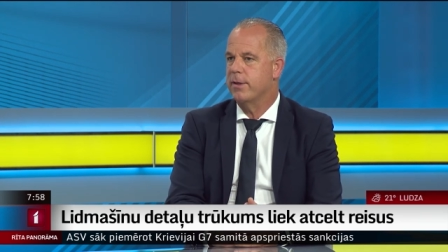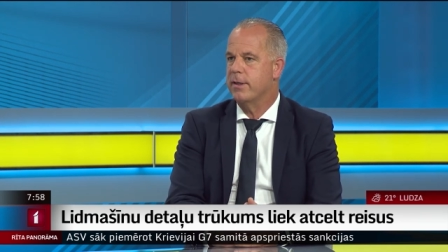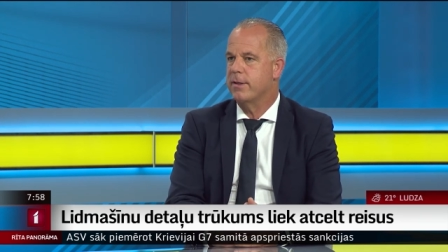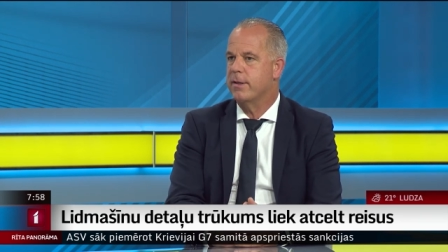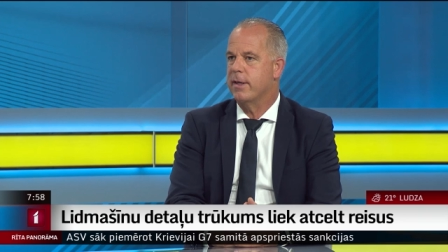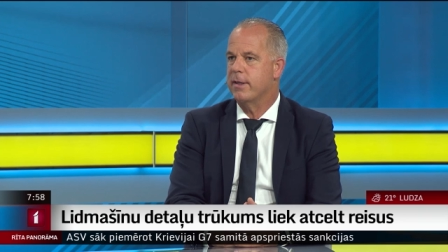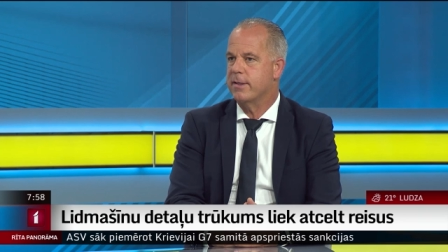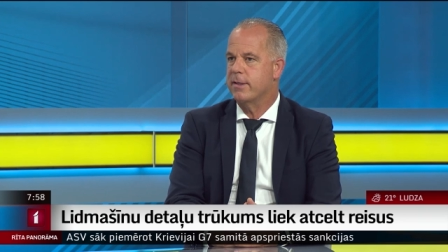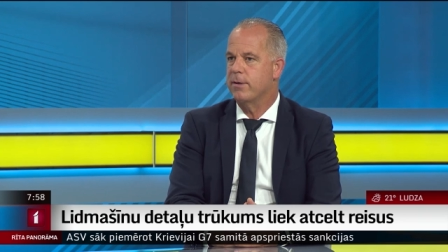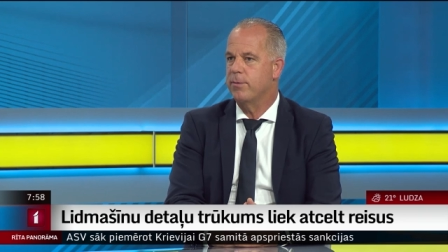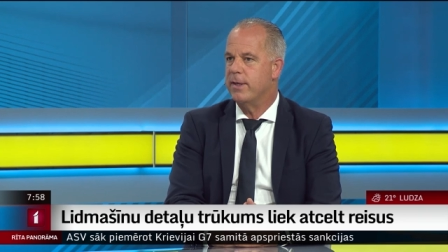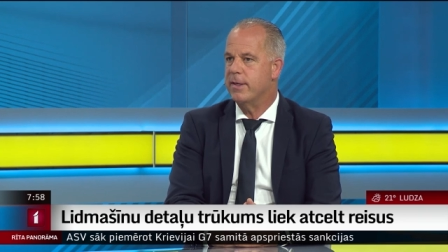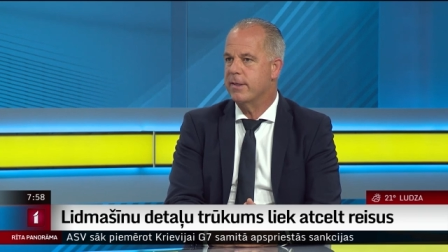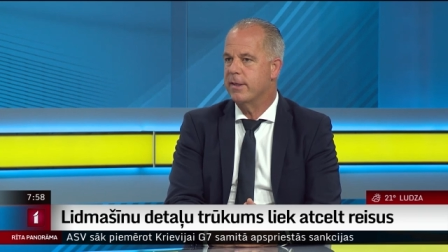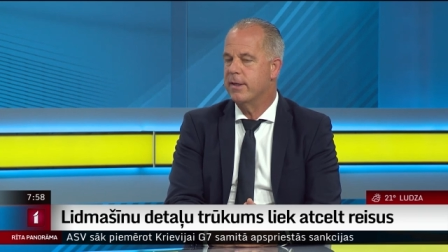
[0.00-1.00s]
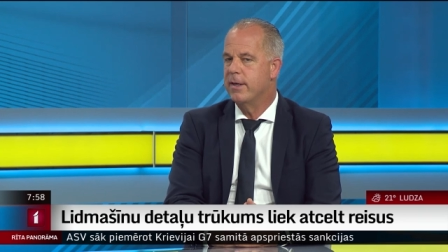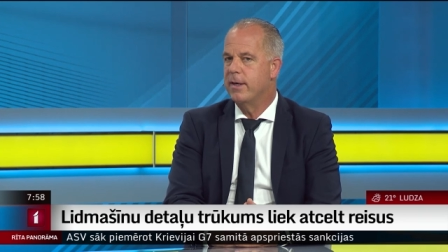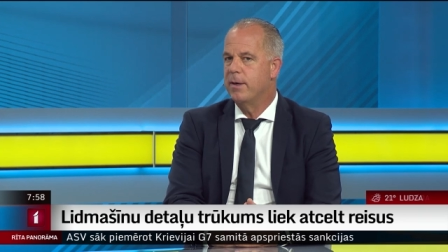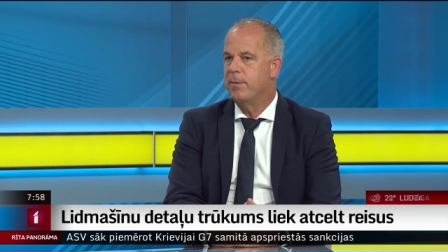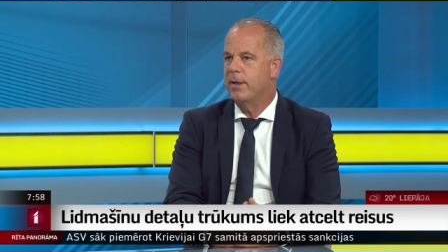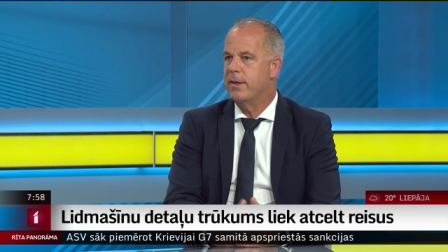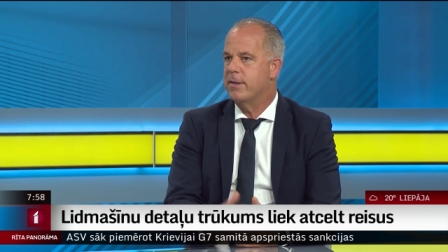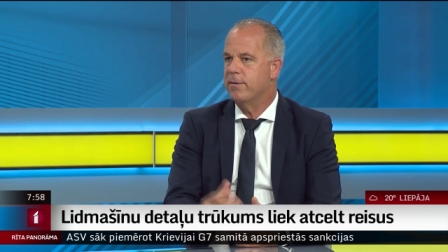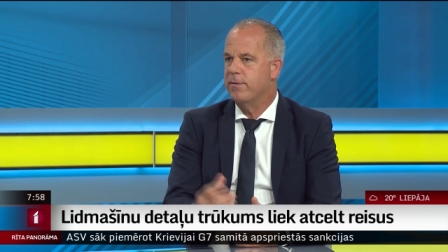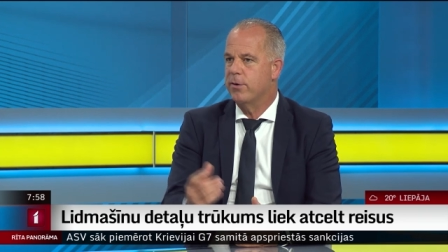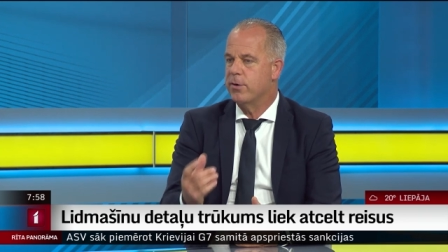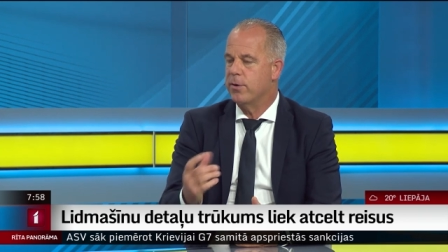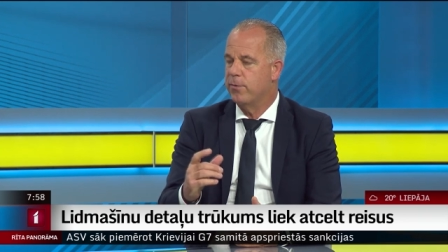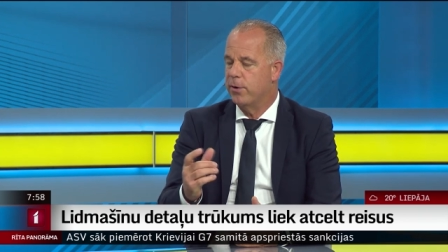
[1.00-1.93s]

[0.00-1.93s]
So that's the reason. But it's a